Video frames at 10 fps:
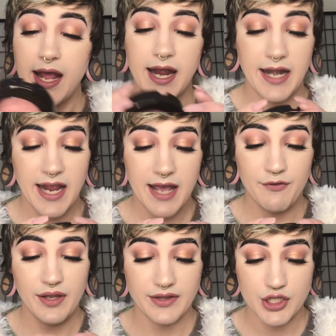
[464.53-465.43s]
and I have
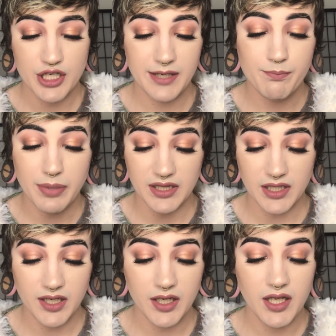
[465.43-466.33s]
it in the shade
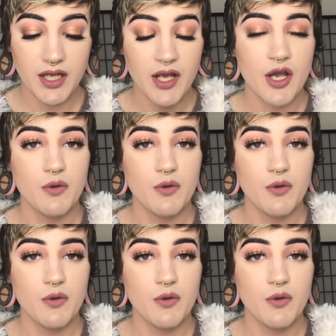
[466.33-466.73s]
Bellini,